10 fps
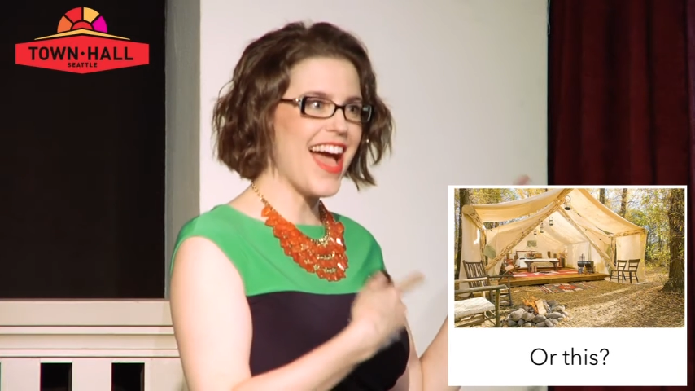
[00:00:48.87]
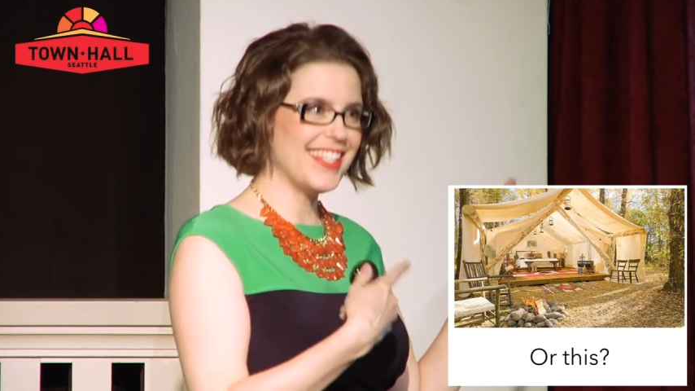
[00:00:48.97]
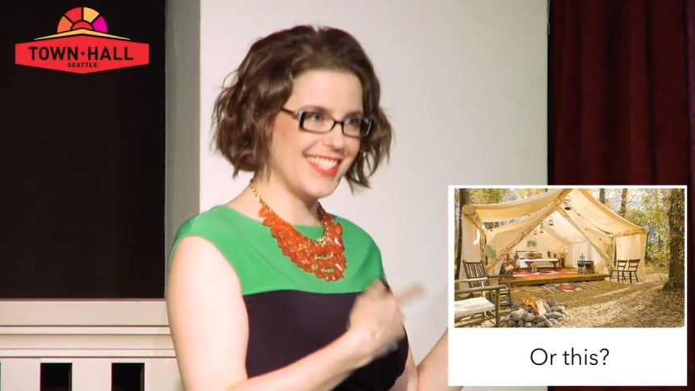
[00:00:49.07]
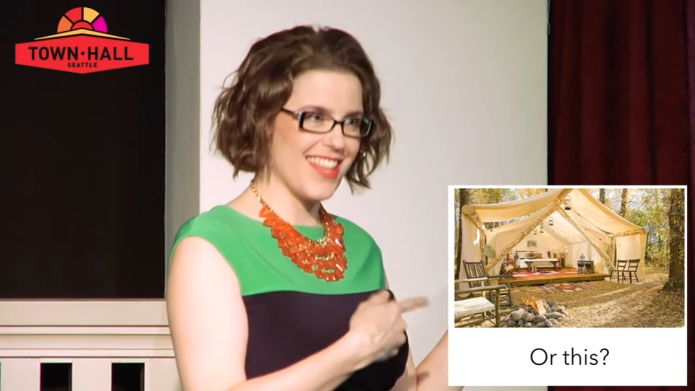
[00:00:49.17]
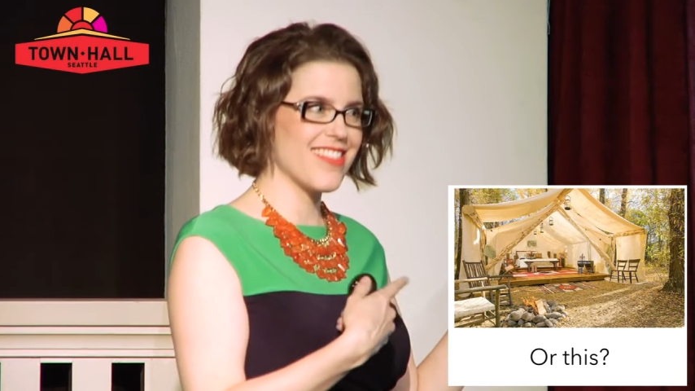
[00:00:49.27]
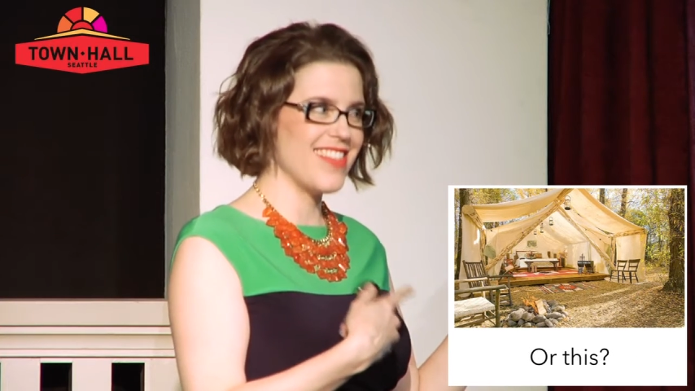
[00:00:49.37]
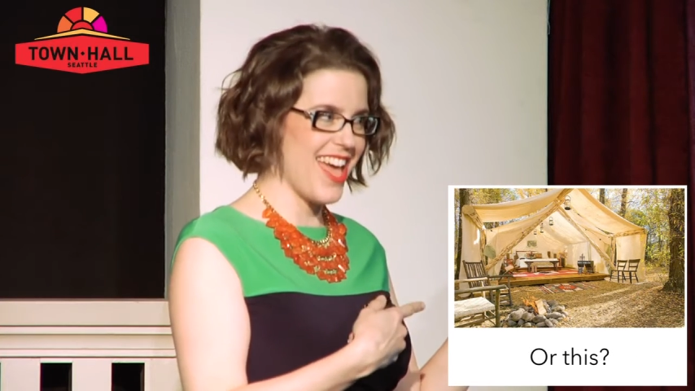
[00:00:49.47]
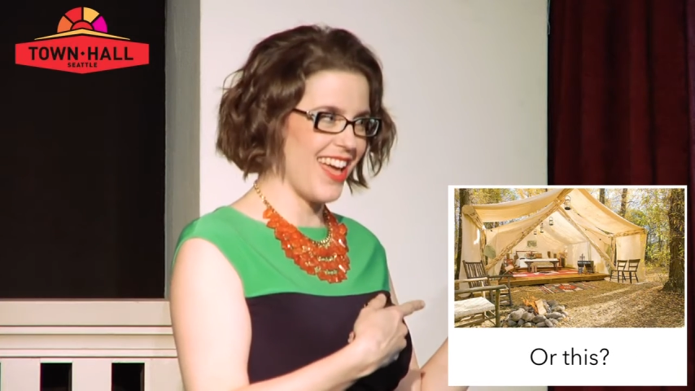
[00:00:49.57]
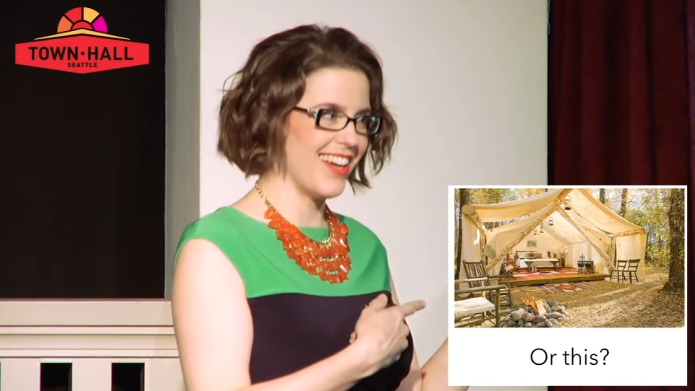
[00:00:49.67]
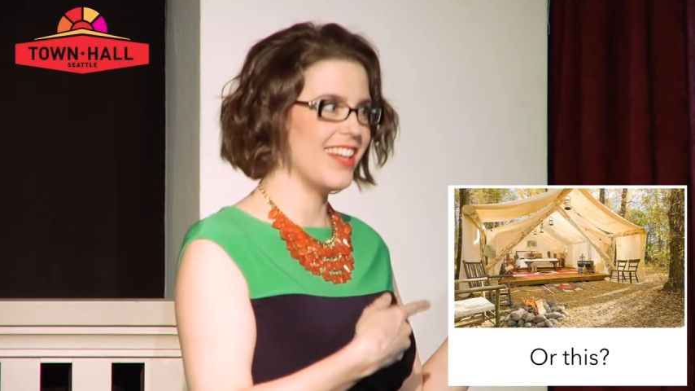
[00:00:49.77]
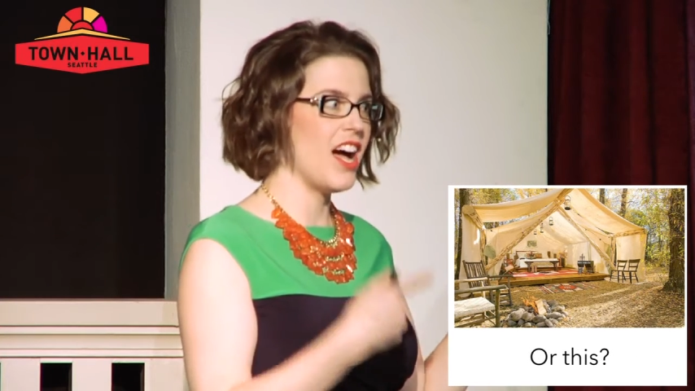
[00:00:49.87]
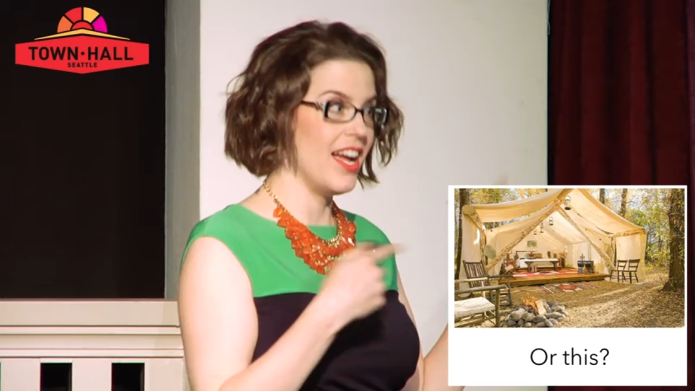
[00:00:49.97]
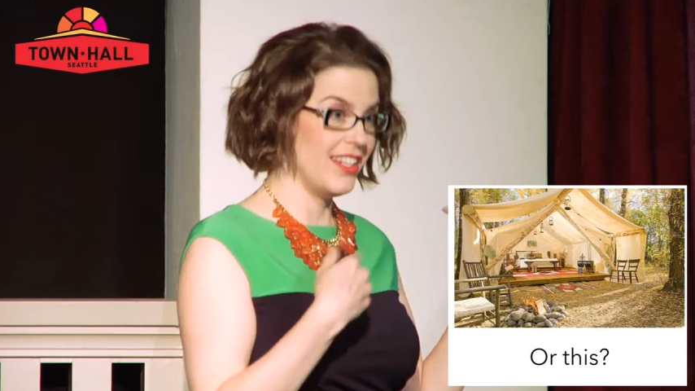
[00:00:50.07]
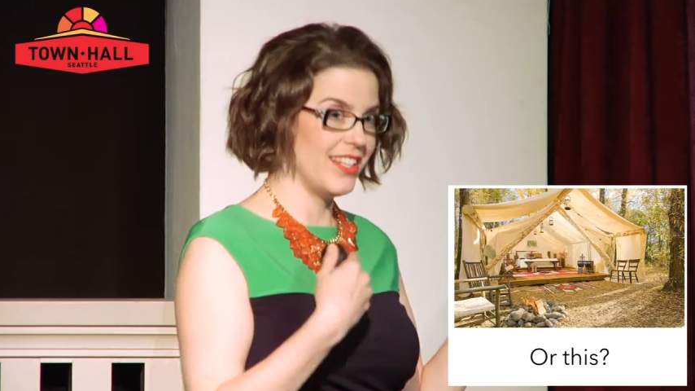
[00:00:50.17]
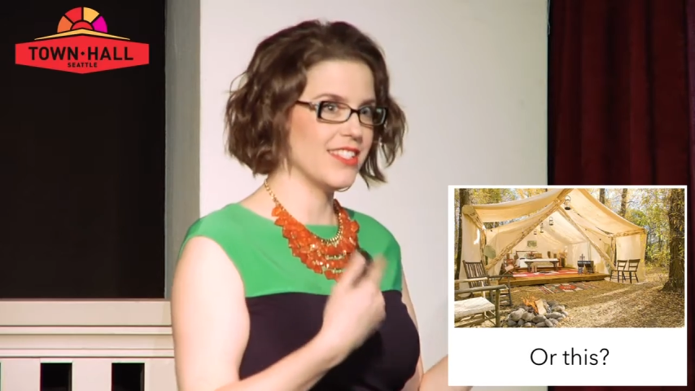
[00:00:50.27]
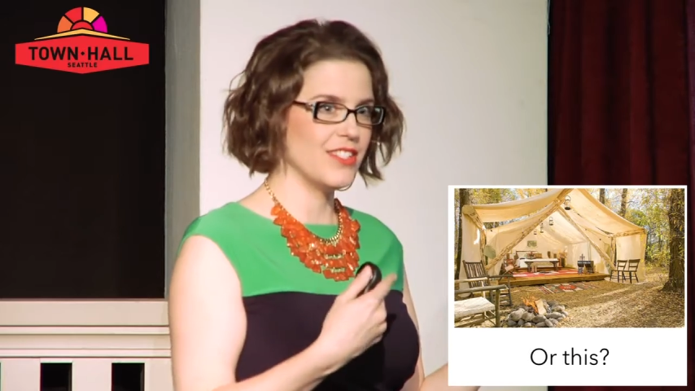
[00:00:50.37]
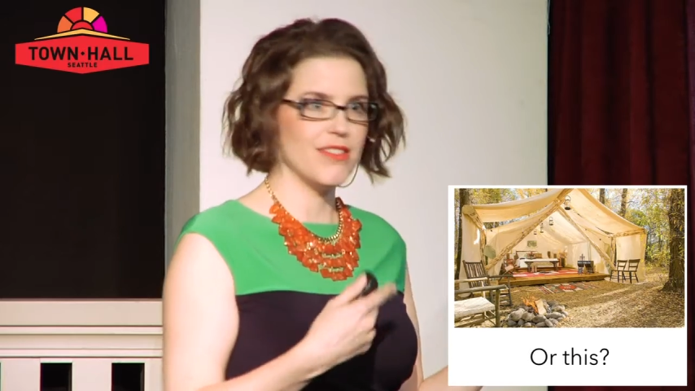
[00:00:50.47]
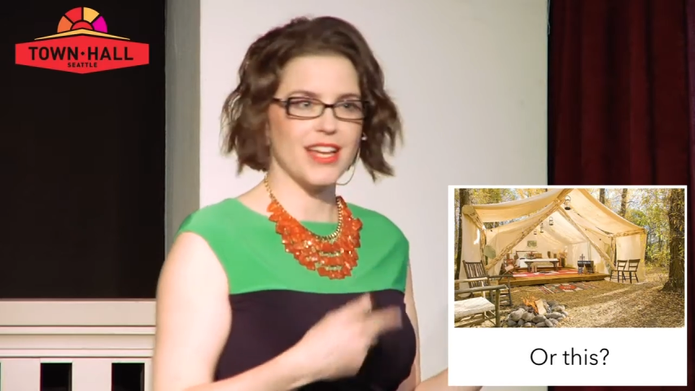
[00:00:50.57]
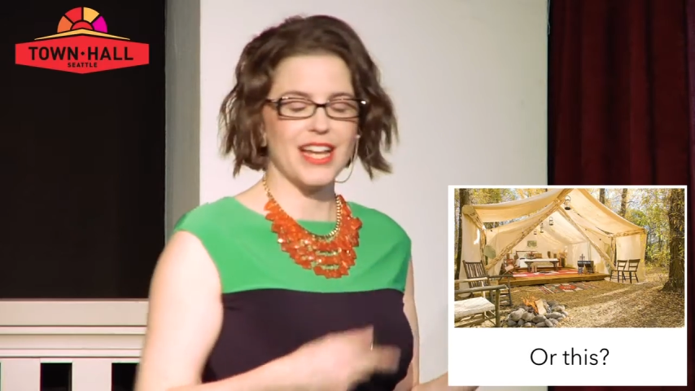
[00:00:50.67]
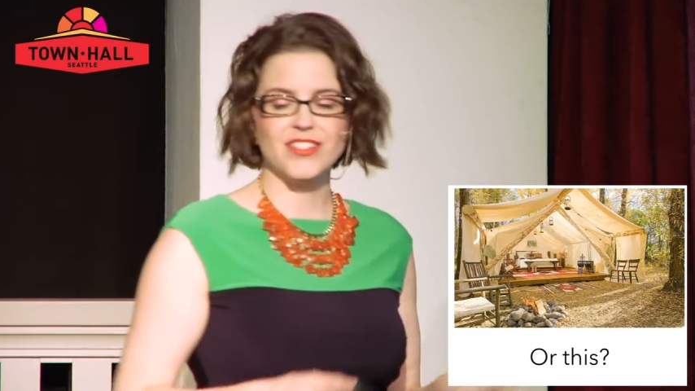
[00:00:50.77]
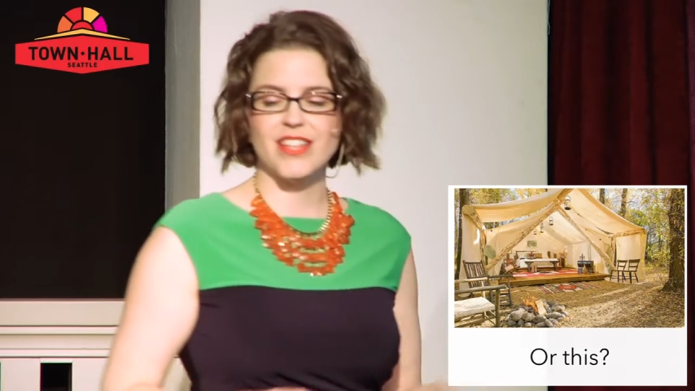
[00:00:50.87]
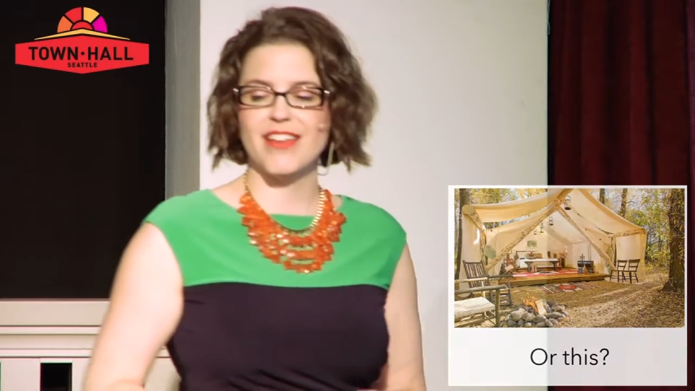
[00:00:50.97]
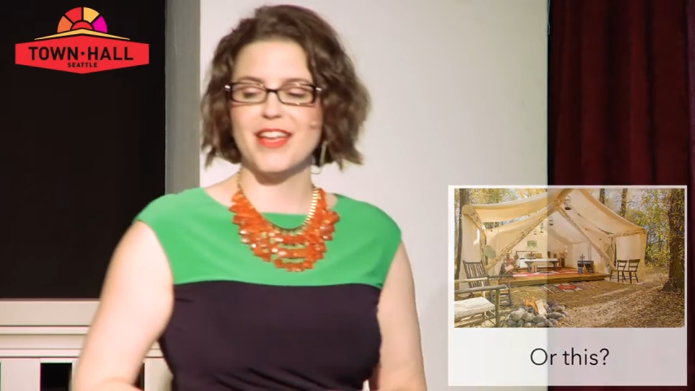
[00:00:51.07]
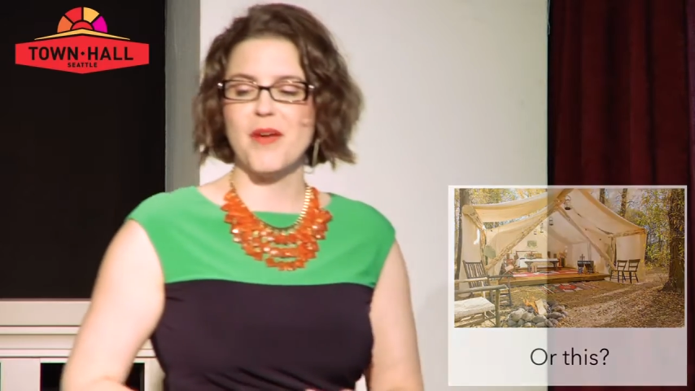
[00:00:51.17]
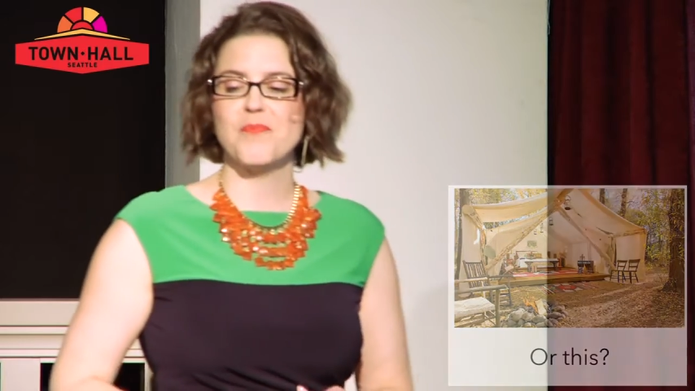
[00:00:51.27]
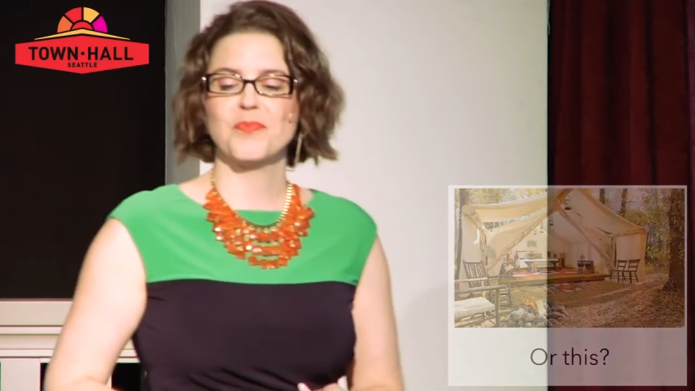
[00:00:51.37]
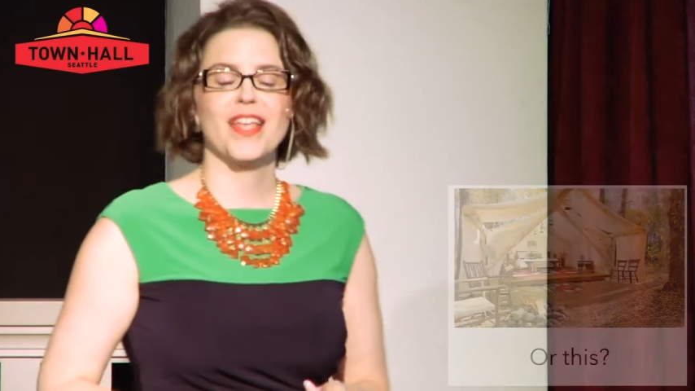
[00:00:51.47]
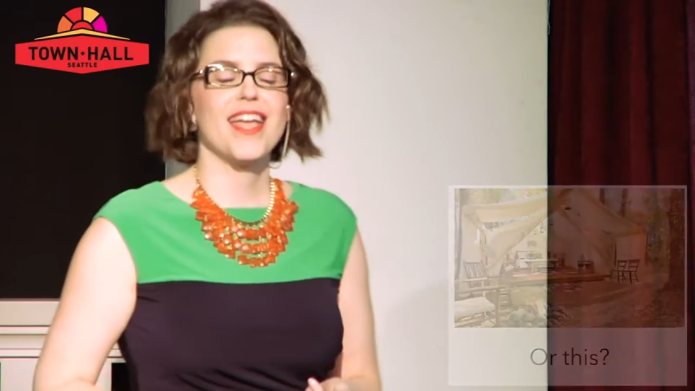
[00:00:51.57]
that's a thing, and I need to do that, I haven't done that yet.